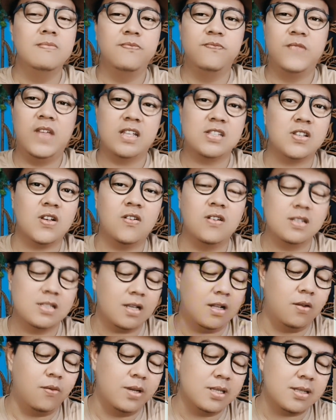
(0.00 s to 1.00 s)
that song is
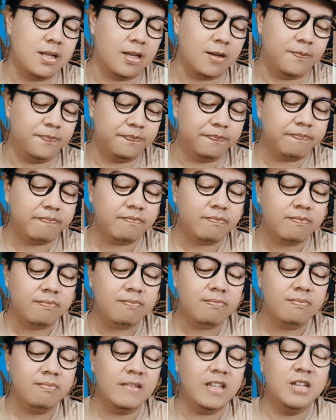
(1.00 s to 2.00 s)
always like
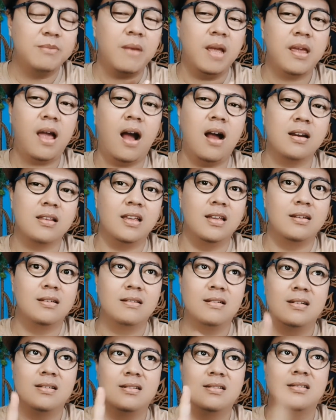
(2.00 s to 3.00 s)
in my heart
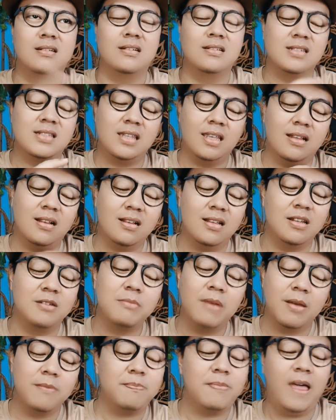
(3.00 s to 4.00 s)
and still in
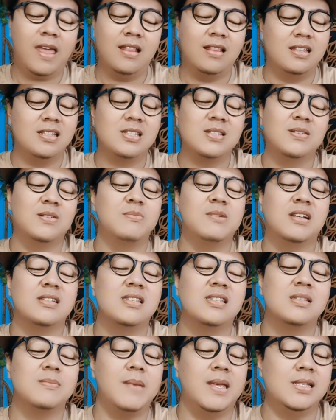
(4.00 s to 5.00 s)
my playlist, you know, because
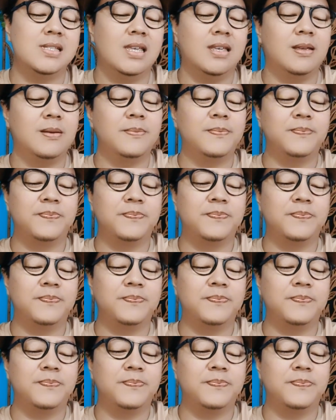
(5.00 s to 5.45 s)
it's amazing.